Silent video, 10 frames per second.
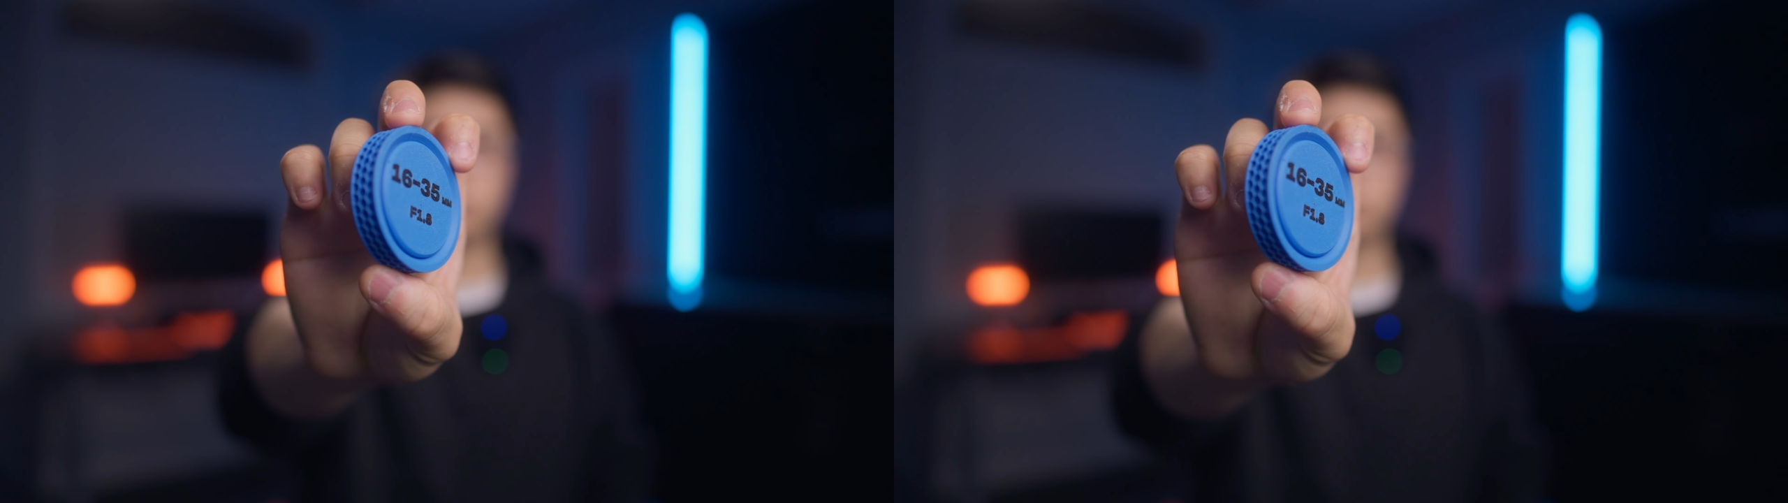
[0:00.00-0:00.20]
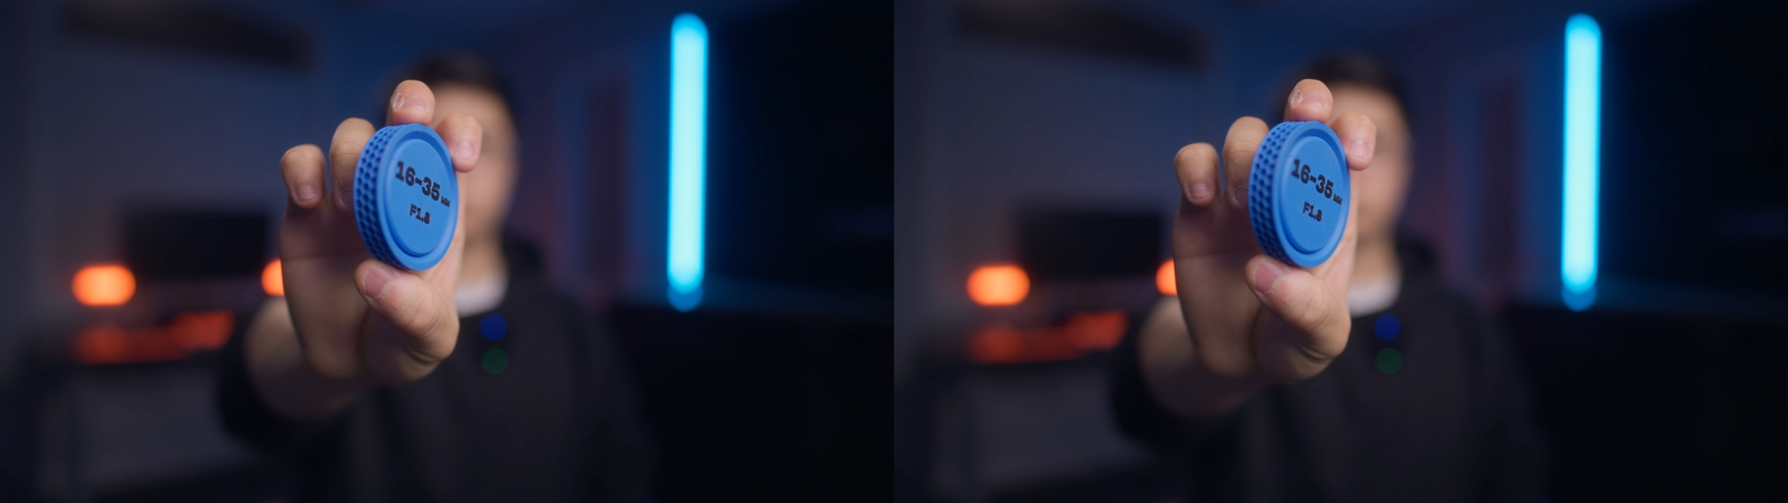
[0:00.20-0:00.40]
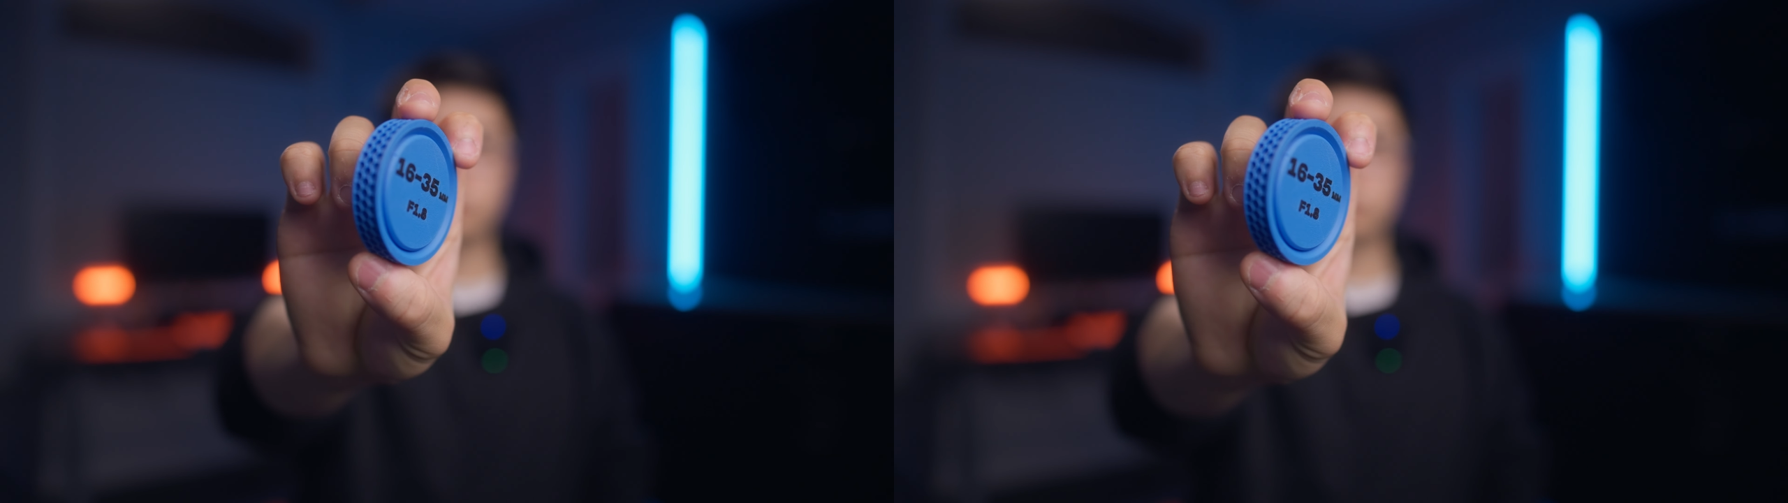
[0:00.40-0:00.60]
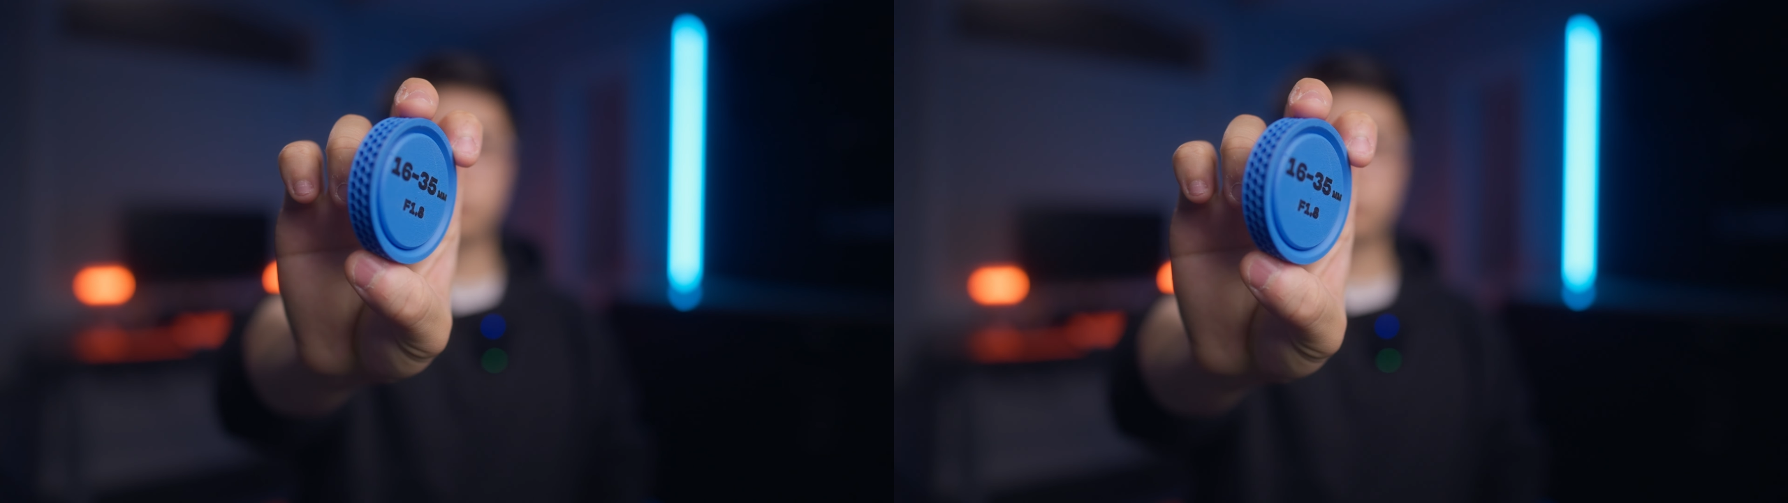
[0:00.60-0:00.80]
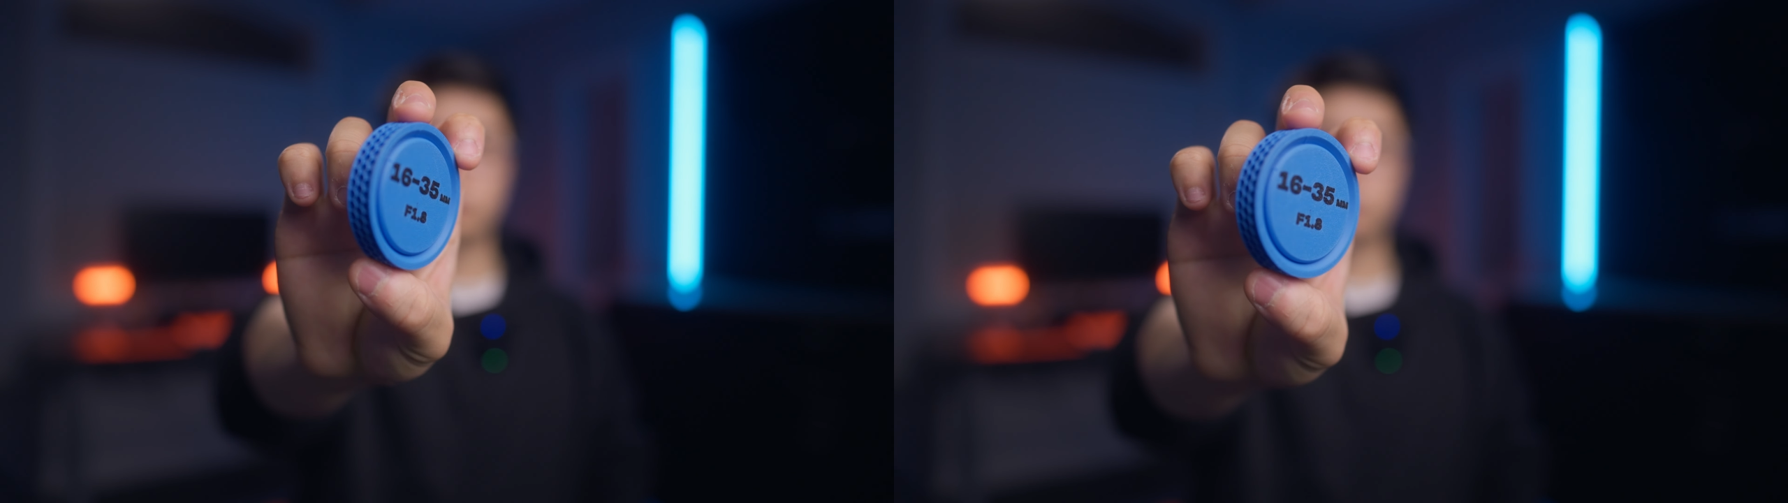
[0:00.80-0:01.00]
These are my
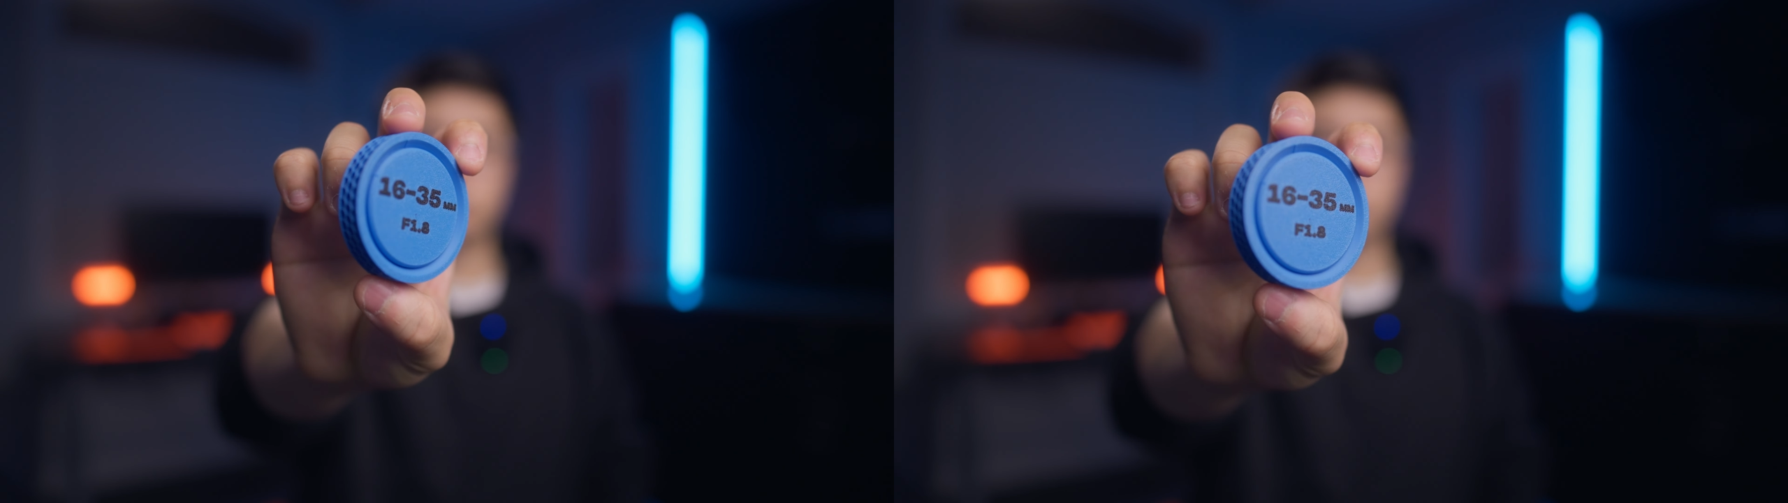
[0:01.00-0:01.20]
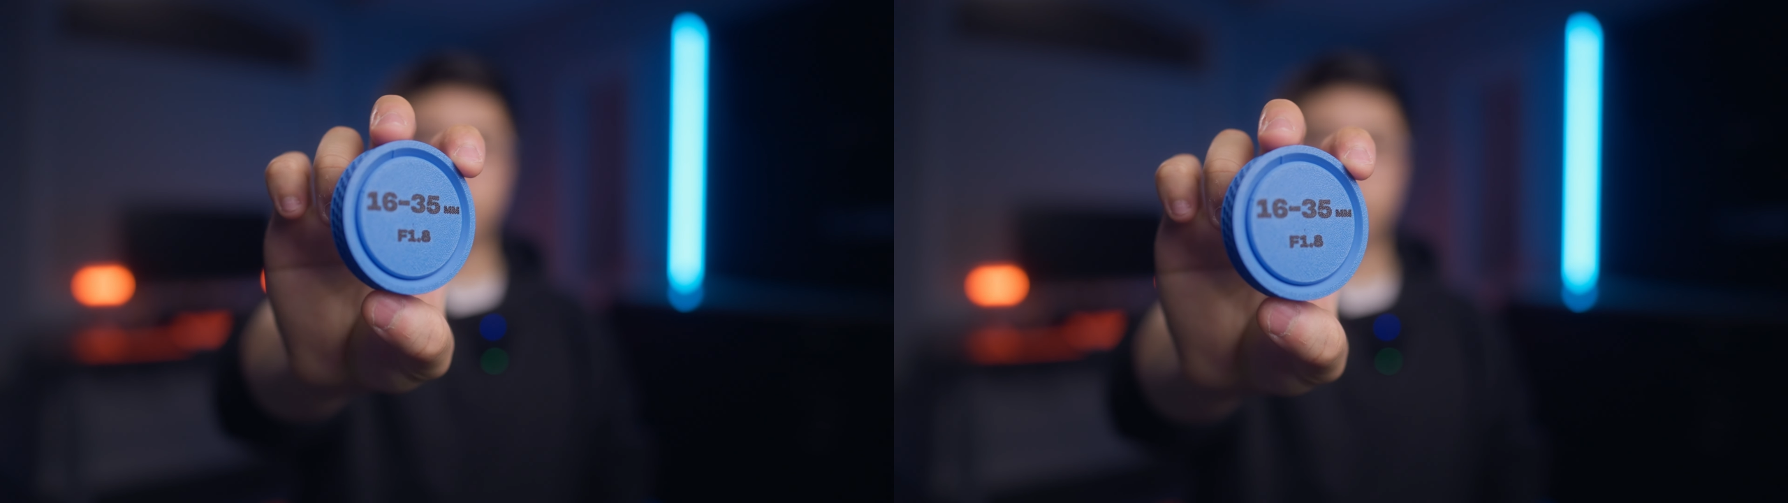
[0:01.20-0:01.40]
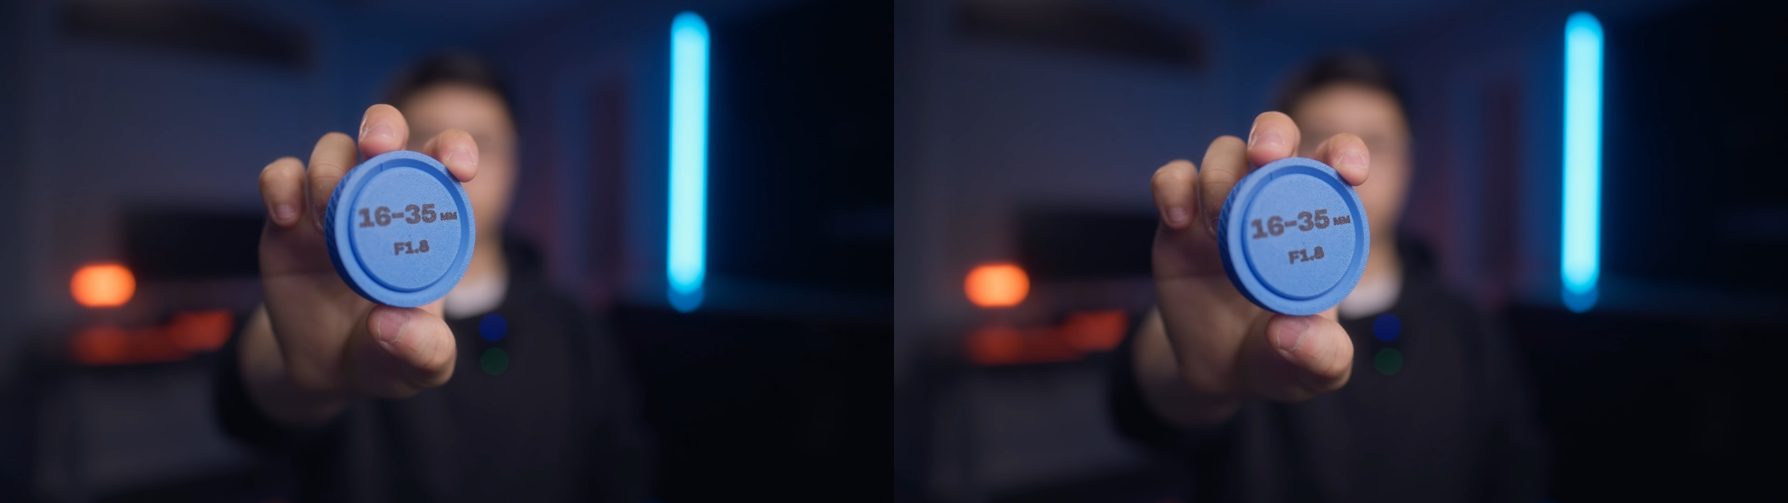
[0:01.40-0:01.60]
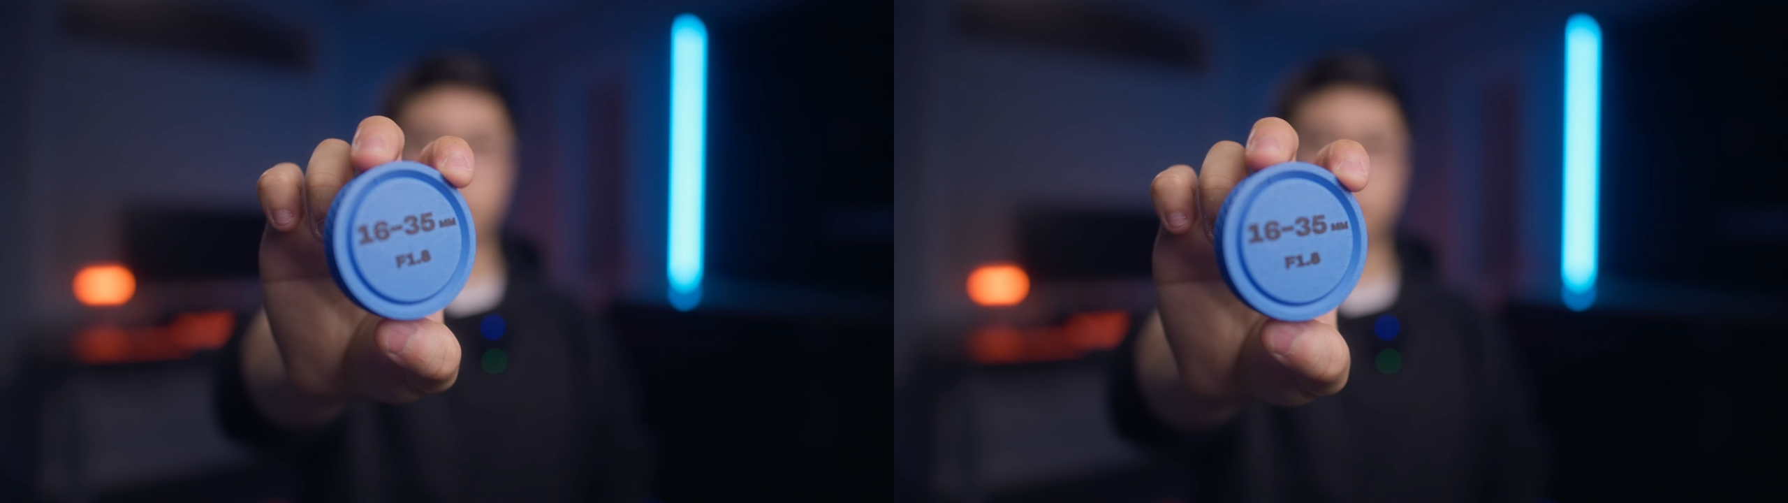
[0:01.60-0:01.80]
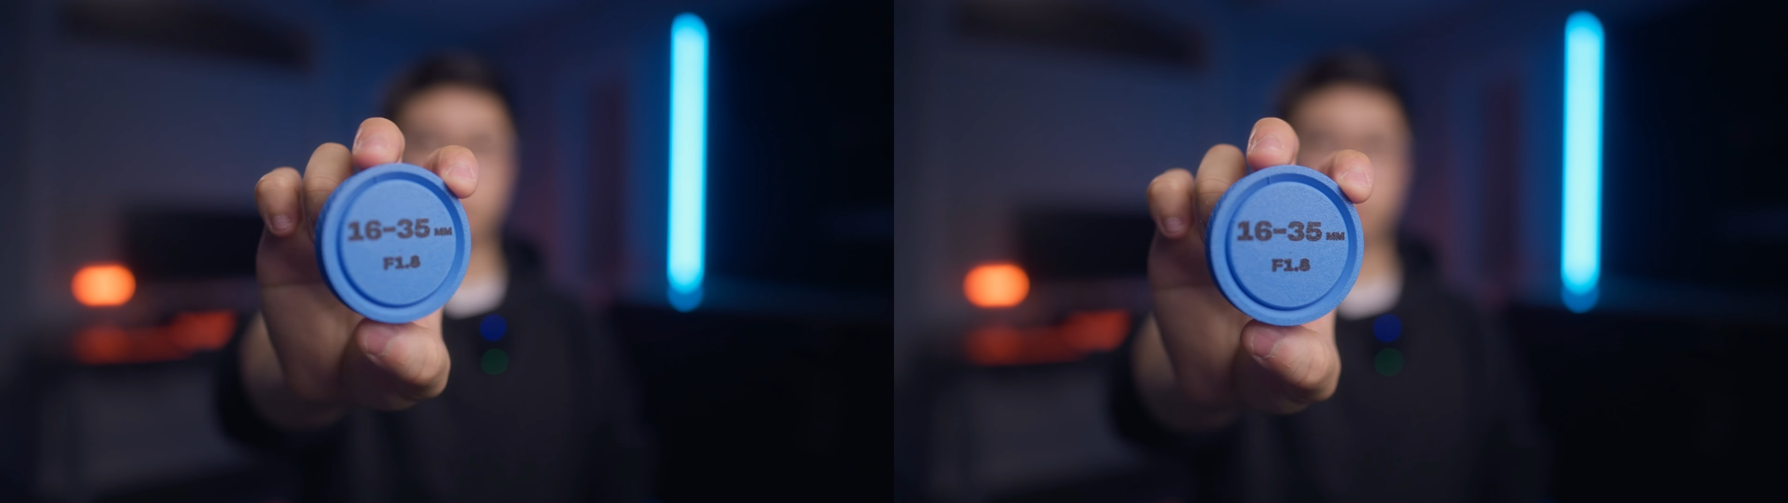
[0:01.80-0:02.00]
hero caps I'm actually
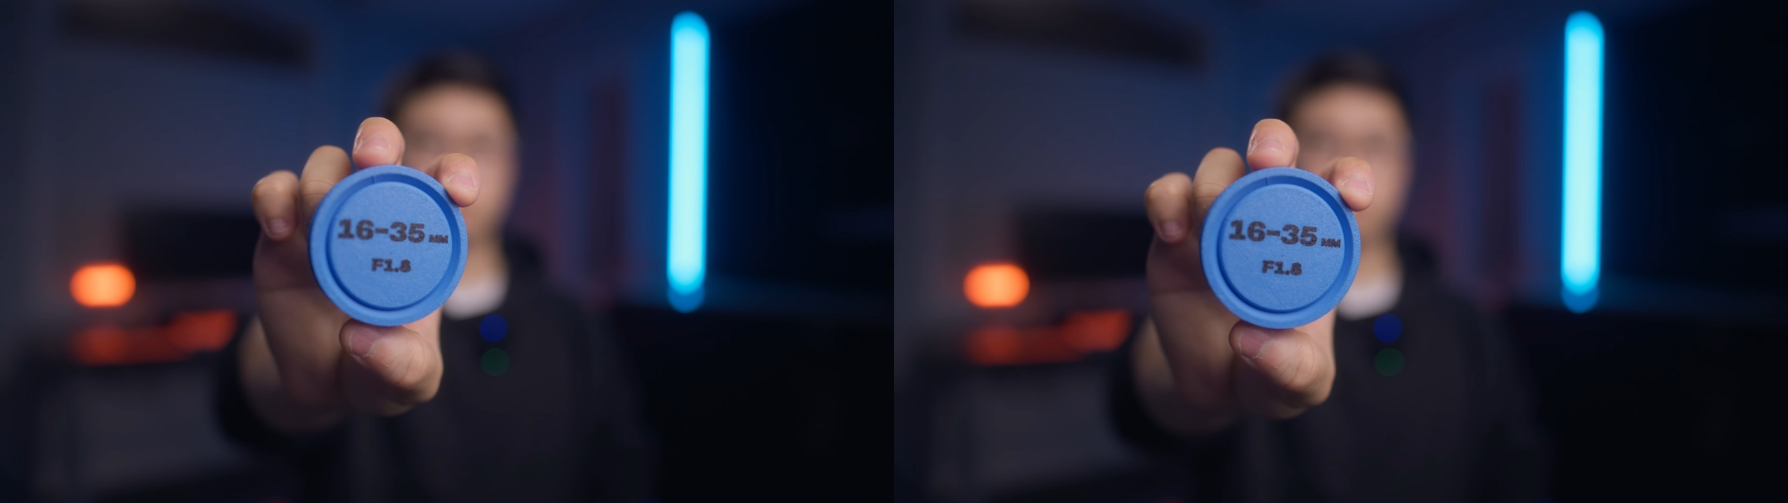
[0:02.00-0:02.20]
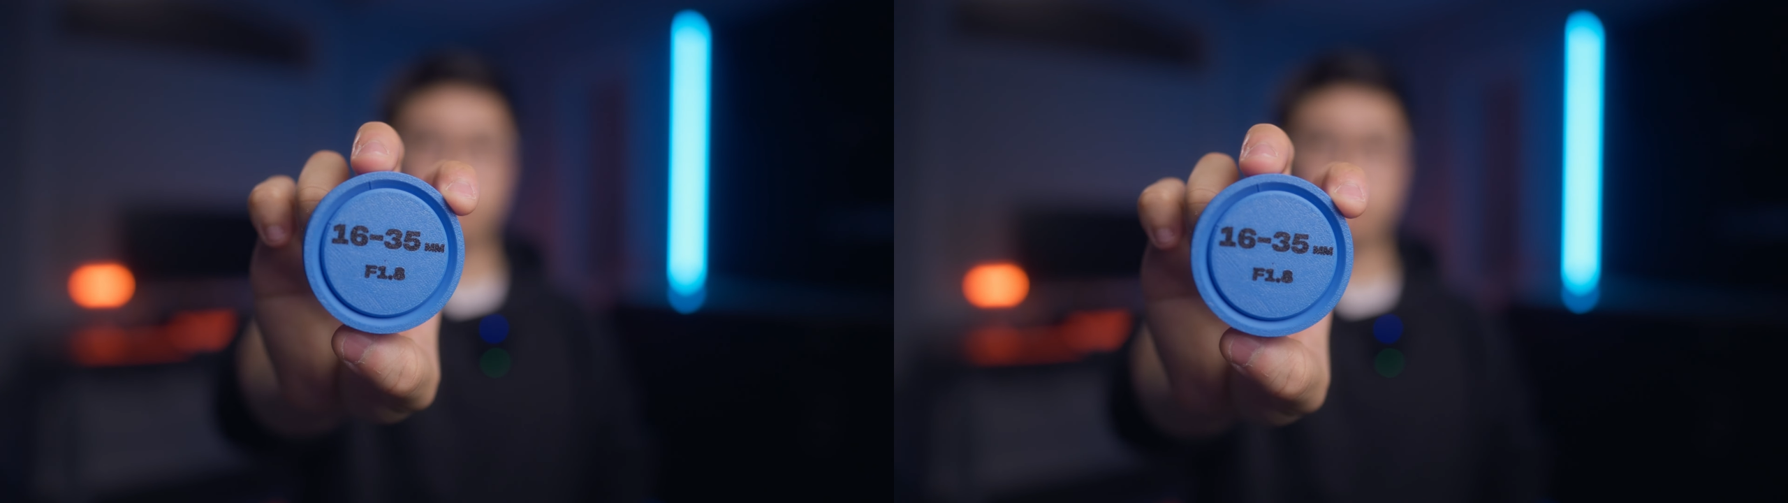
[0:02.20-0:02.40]
selling.